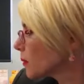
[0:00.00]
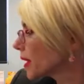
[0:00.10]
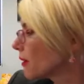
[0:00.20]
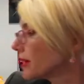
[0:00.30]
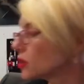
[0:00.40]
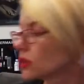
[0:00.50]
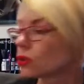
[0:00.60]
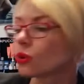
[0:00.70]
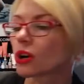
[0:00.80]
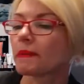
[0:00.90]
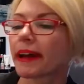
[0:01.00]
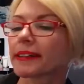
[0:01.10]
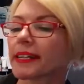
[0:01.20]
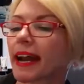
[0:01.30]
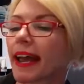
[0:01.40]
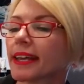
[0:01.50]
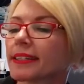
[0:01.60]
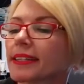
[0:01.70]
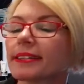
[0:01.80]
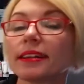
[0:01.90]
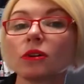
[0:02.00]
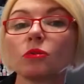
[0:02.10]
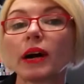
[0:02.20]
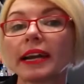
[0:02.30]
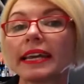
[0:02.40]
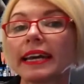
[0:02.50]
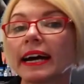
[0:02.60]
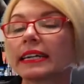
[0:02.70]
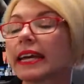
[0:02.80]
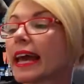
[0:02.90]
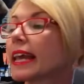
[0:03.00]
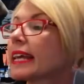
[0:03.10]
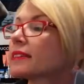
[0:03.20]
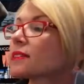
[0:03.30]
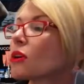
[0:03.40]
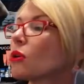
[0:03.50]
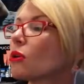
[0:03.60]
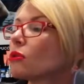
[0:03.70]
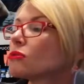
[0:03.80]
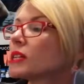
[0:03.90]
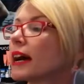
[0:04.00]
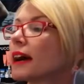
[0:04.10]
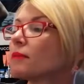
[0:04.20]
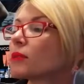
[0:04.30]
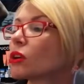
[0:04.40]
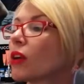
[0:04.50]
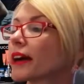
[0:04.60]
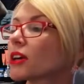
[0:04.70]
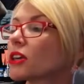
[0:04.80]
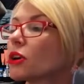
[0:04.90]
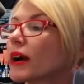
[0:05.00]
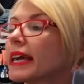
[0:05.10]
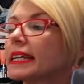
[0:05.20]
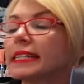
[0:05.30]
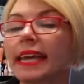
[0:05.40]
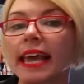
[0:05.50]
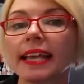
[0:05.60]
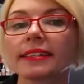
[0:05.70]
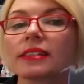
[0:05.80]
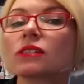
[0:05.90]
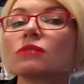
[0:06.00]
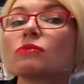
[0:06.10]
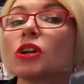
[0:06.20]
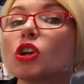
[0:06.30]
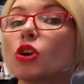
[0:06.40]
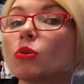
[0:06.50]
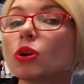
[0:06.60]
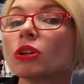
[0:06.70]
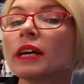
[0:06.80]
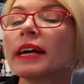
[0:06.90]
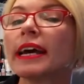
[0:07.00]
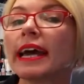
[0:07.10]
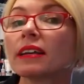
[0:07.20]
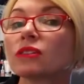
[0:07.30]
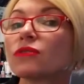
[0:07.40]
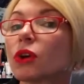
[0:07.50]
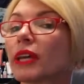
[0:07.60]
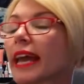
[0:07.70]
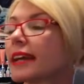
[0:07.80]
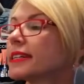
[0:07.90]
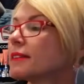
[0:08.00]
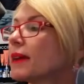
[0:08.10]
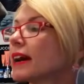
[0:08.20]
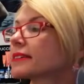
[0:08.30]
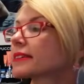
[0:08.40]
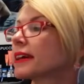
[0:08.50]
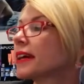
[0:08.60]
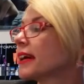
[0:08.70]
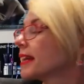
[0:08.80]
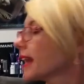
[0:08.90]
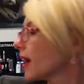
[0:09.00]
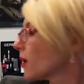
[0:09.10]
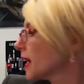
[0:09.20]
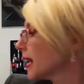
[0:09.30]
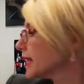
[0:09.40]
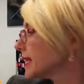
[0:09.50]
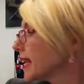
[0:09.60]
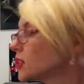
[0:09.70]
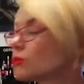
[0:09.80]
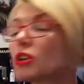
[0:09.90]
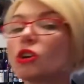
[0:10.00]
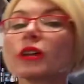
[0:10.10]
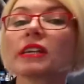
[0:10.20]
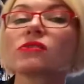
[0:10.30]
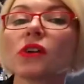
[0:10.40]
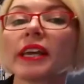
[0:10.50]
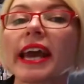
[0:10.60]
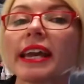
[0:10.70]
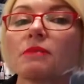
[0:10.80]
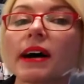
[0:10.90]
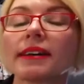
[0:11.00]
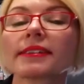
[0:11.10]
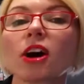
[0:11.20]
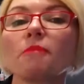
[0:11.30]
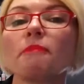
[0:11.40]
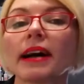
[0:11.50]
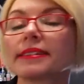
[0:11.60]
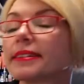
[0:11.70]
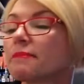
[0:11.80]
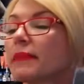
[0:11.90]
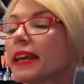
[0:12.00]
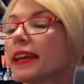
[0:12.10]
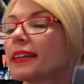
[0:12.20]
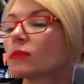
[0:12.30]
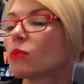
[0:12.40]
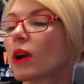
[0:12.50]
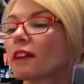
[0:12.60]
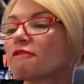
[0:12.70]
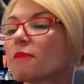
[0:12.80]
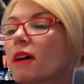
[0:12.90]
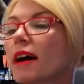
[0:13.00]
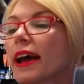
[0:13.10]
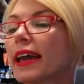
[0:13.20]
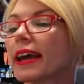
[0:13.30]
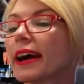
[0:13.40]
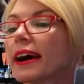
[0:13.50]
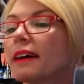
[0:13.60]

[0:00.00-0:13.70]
that we're going to talk about today is this little one here, and it's called Glycocure Intense Renewal Exfoliating Mask. Now, Intense Renewal Exfoliating Mask, I must admit, is one of my